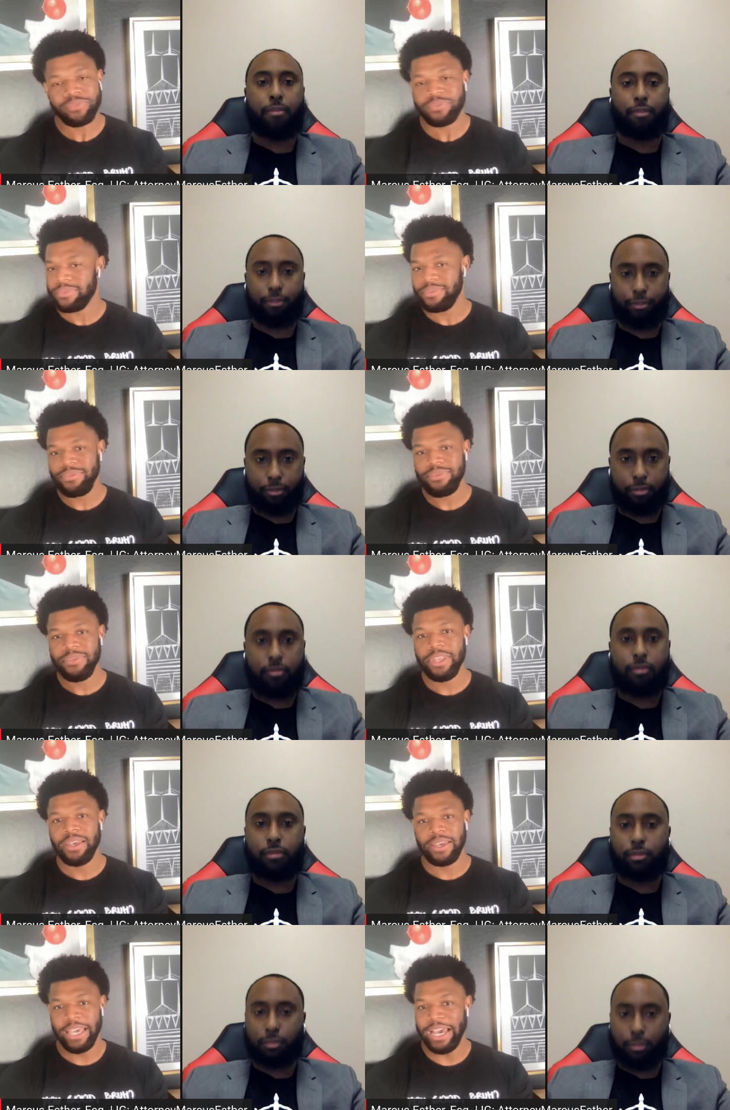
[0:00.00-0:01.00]
Speaker 1: yep,
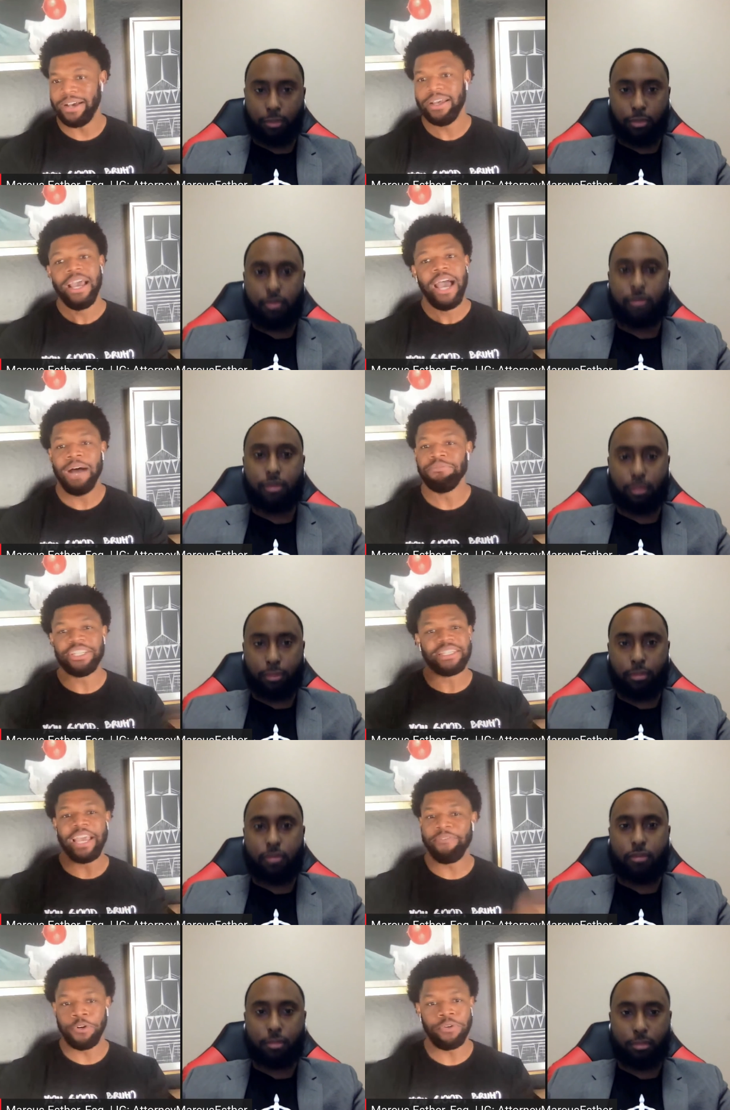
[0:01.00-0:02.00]
yeah, I'm
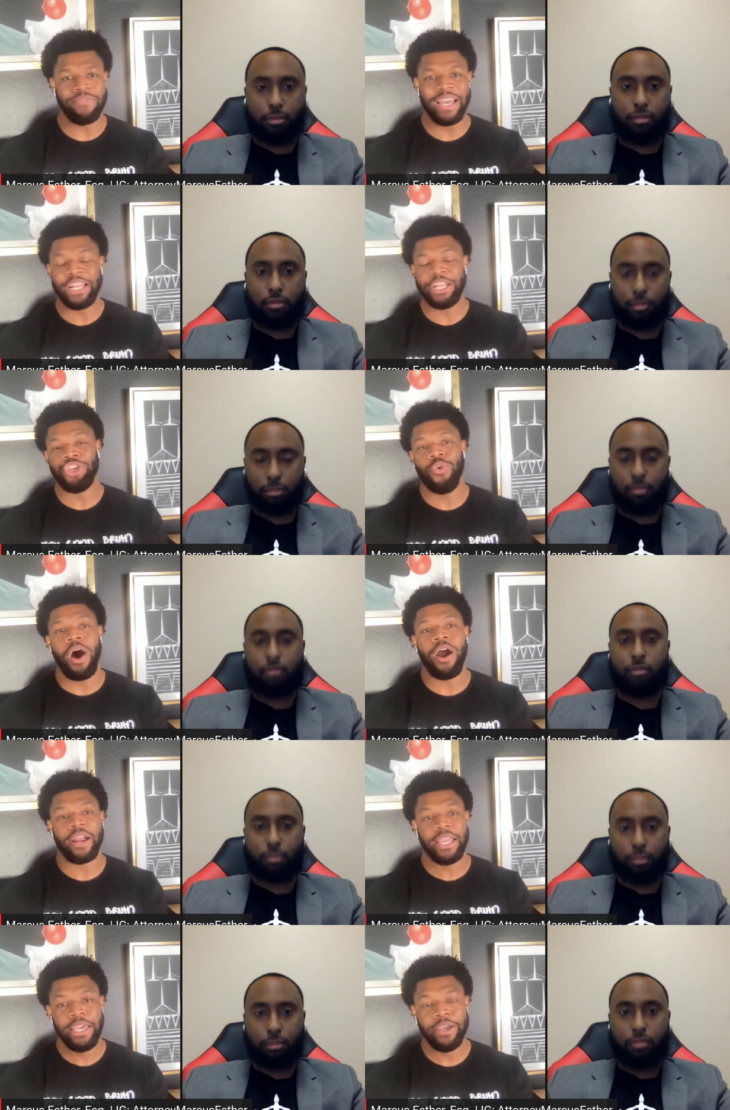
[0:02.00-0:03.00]
just thankful that you
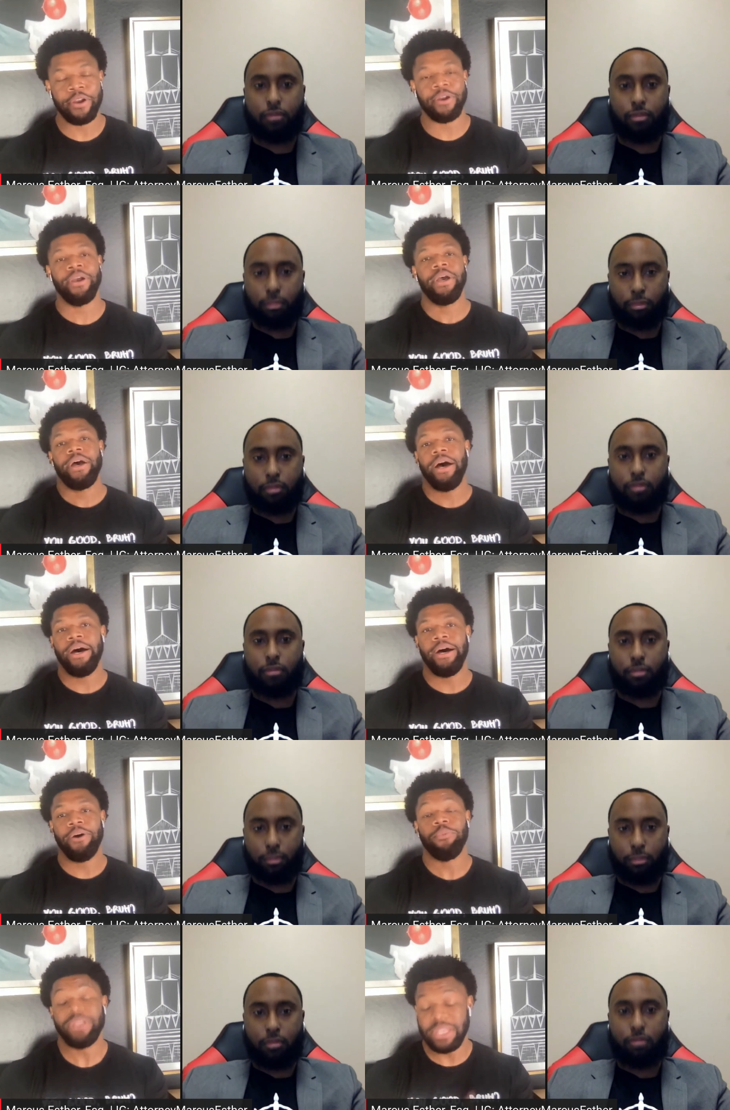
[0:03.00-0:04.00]
are here
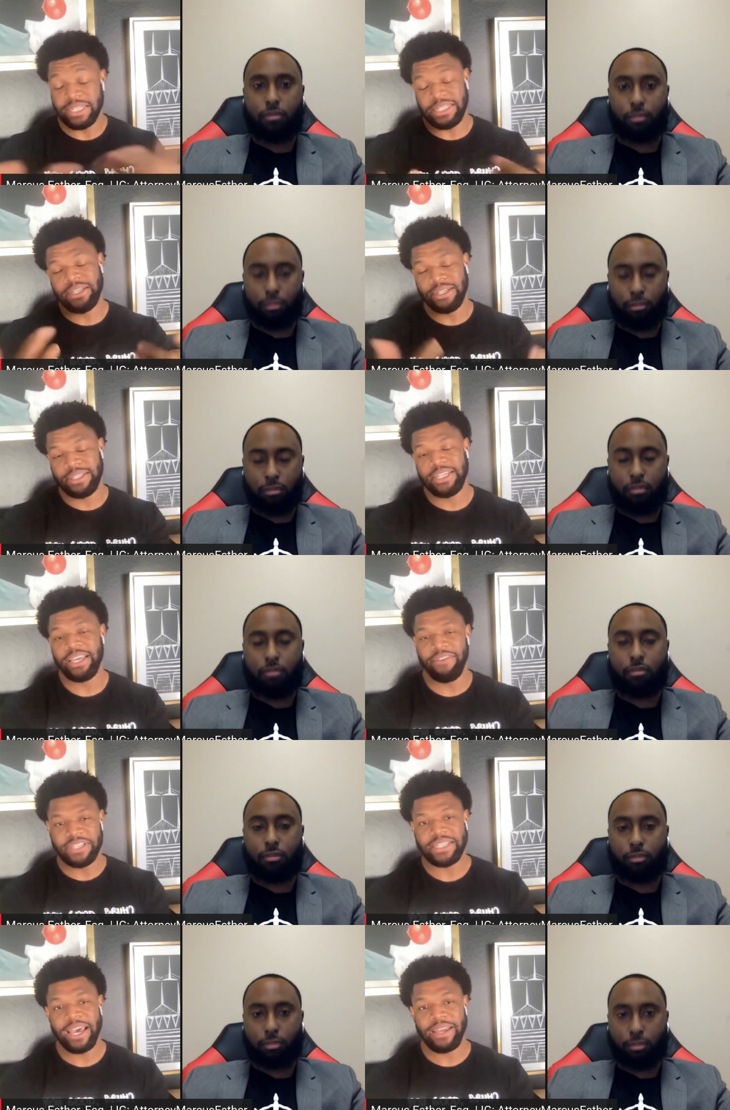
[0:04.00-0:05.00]
uh, with us to to
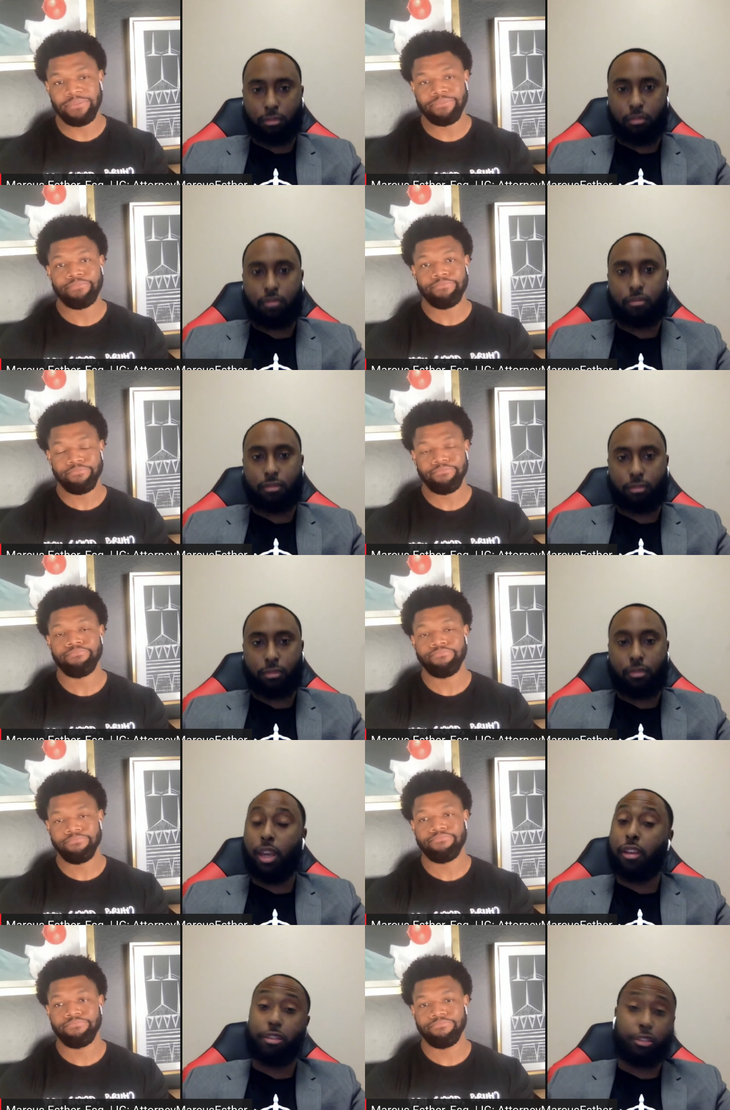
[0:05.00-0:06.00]
give us that.
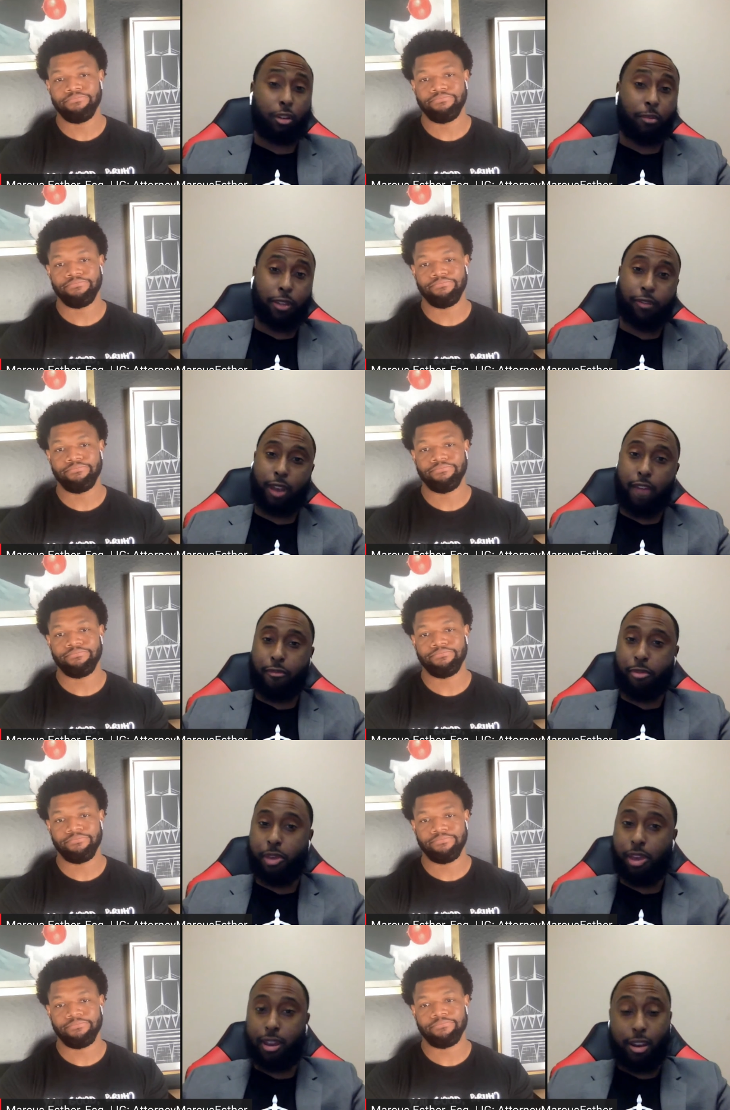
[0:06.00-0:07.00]
Speaker 2: Thank you so much for
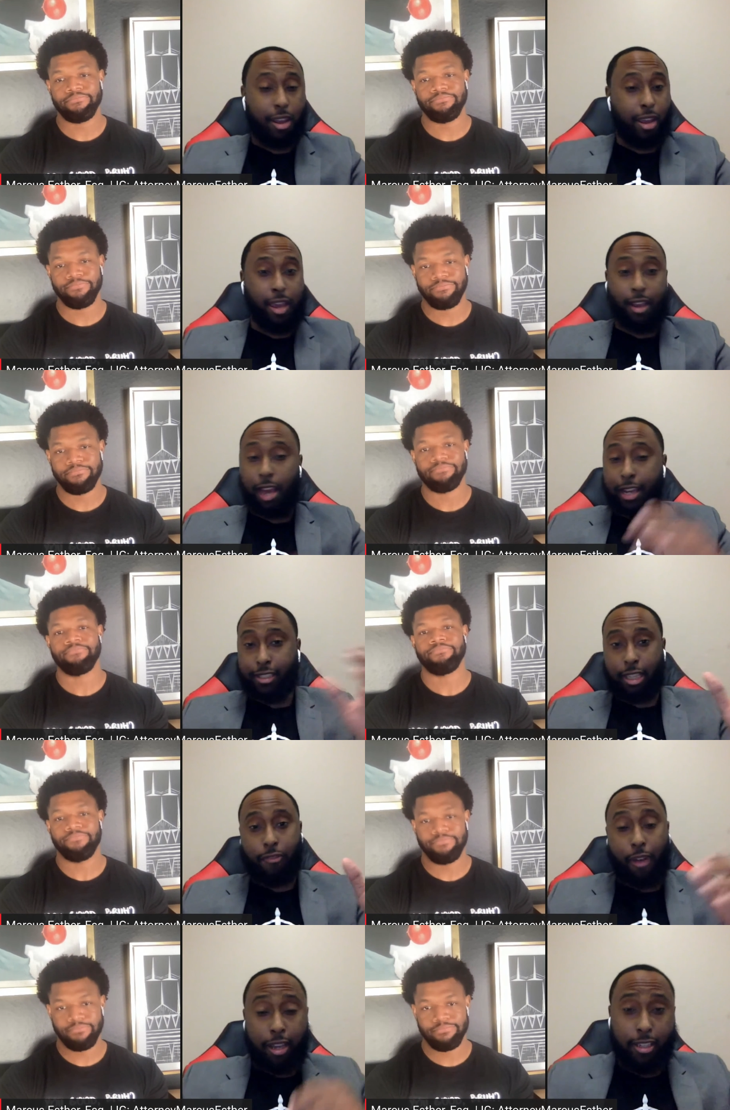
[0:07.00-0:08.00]
having me, man. And
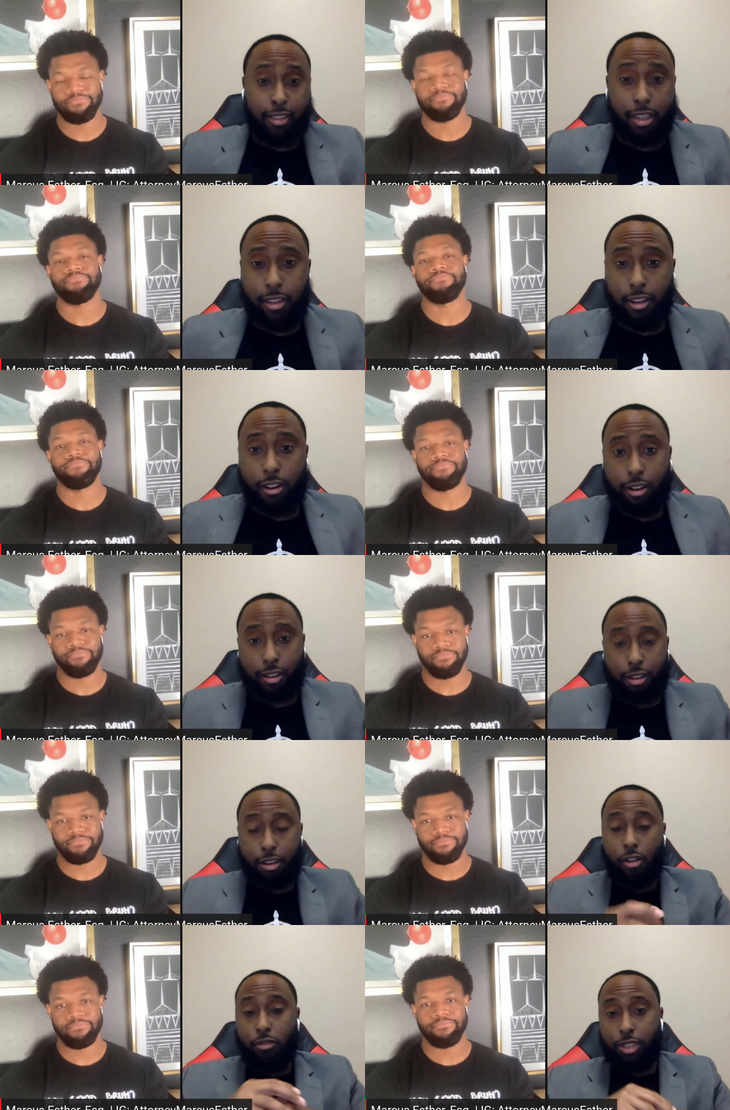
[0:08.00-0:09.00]
like I said, if I could just end it
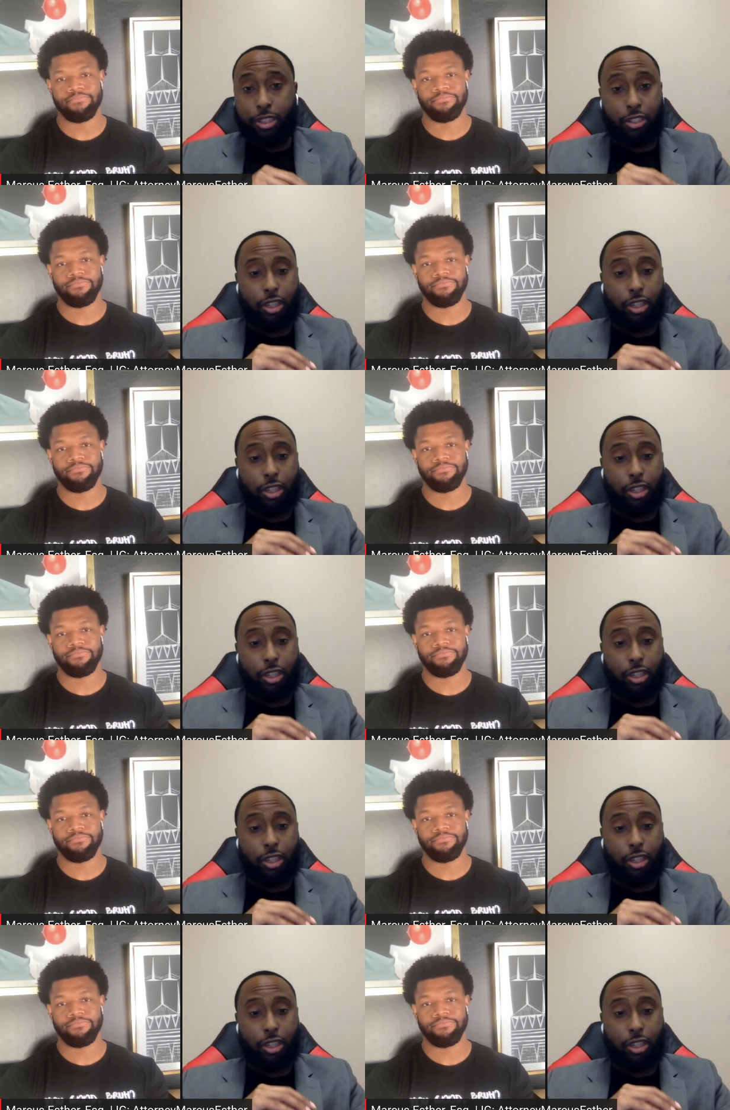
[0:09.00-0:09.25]
on, you know,